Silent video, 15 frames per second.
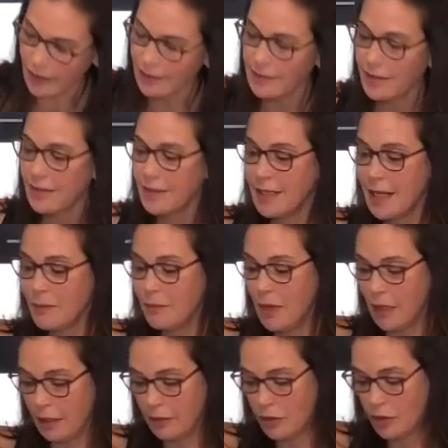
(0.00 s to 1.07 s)
that doesn't take
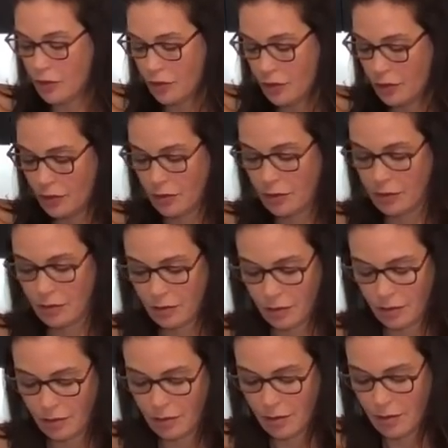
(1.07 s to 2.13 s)
much.
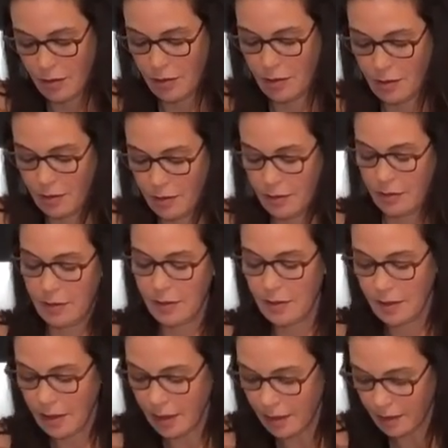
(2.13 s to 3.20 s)
Let's
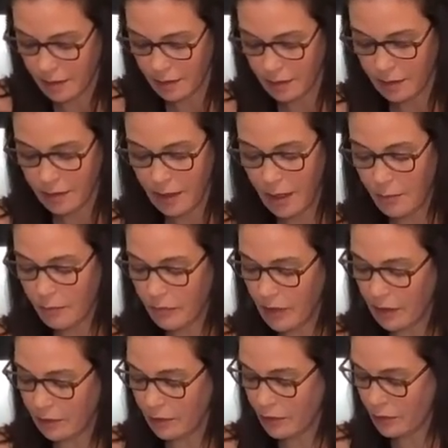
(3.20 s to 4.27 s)
see. Yep,
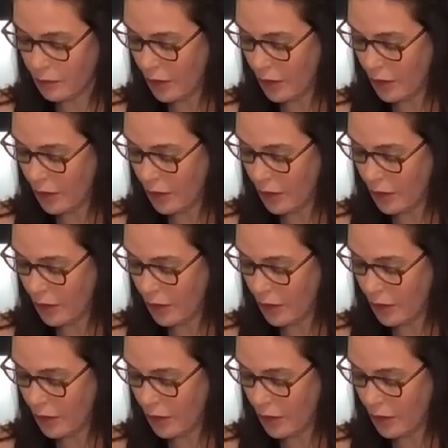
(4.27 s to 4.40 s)
that looks